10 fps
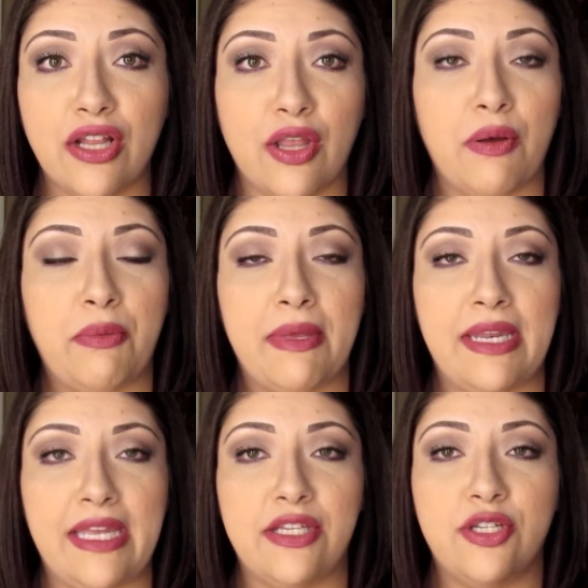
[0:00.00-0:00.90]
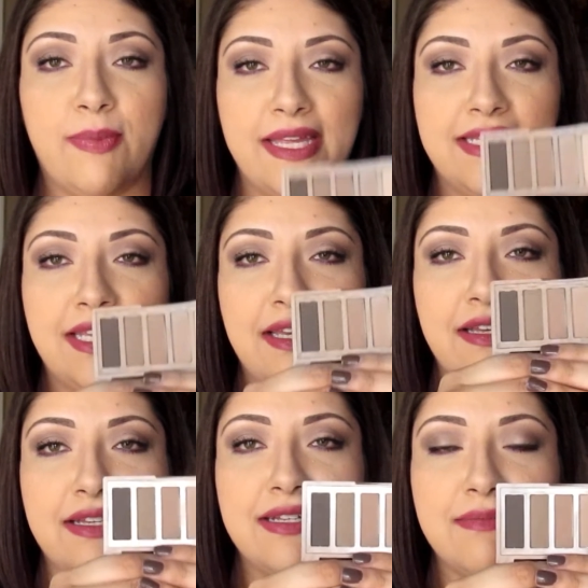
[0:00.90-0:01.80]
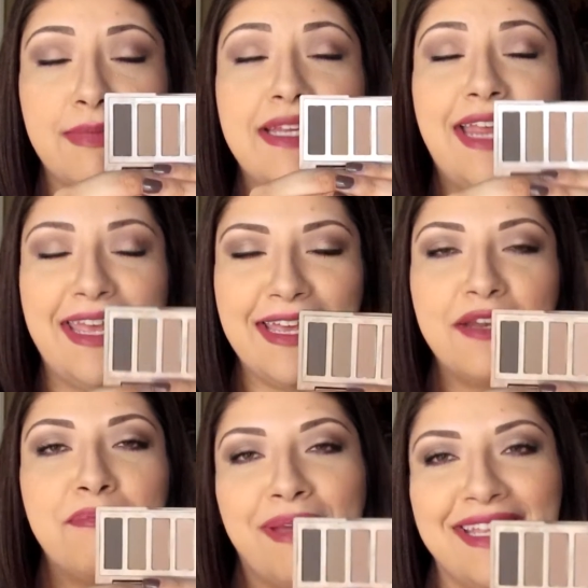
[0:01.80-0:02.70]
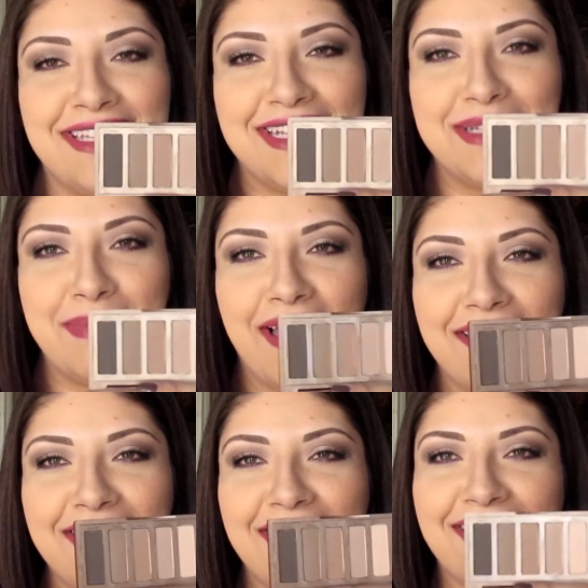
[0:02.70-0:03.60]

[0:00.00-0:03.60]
along with my Naked Basics palette.